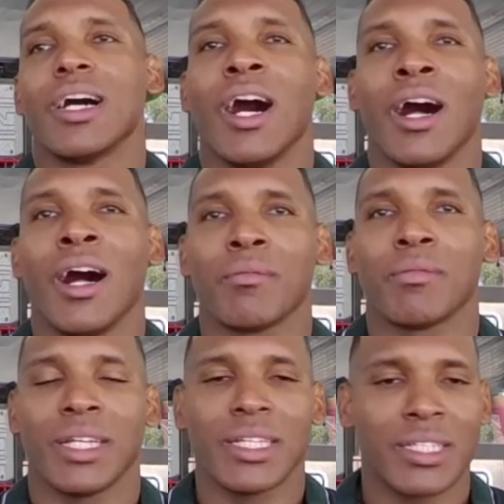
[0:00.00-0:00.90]

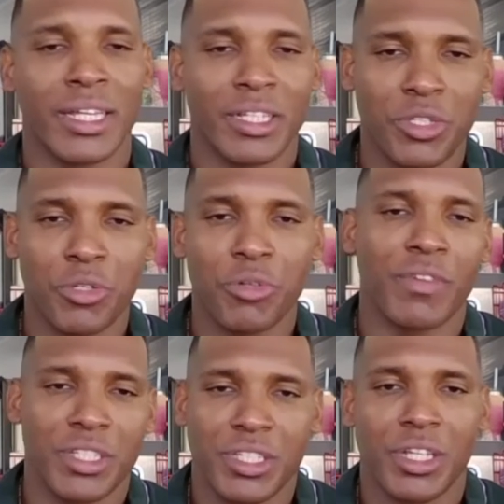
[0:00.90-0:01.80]
Let's say the two of
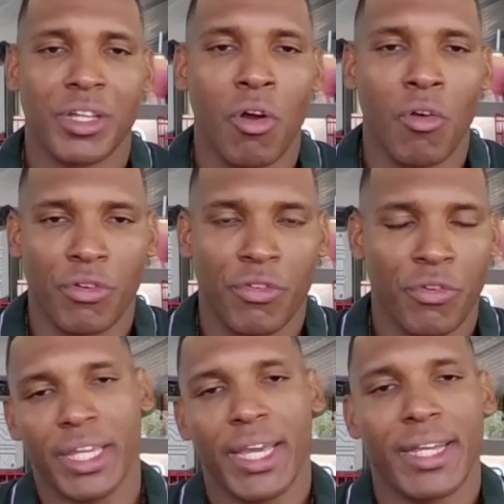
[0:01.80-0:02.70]
us took over for the
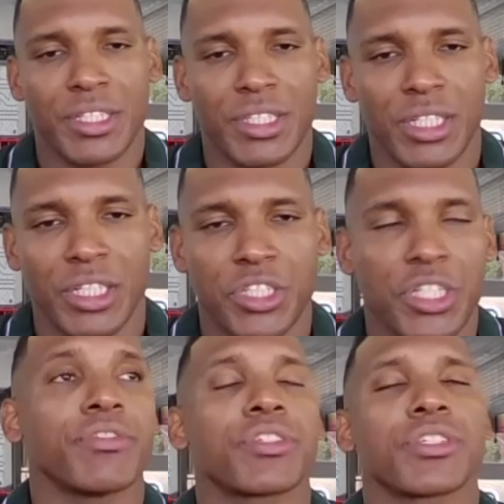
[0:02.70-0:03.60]
Kansas City
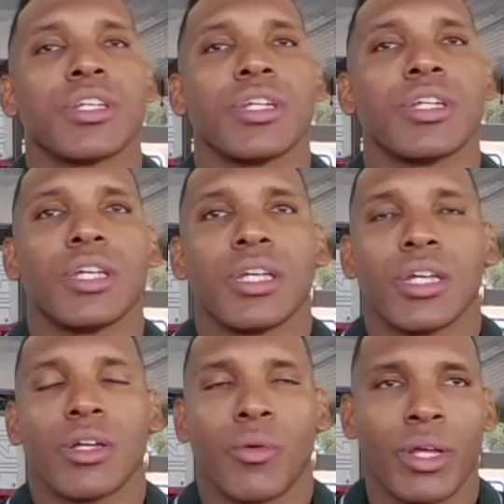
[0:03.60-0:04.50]
Chiefs
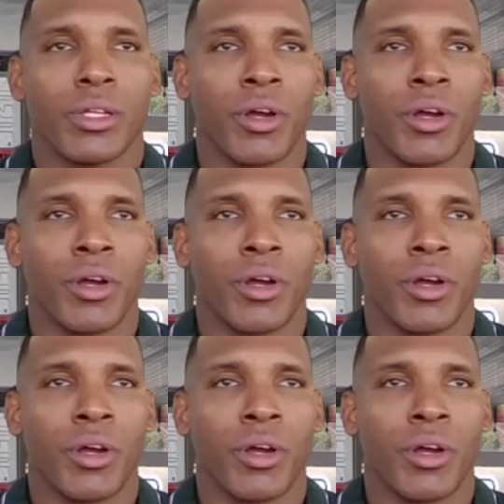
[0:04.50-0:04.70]
with,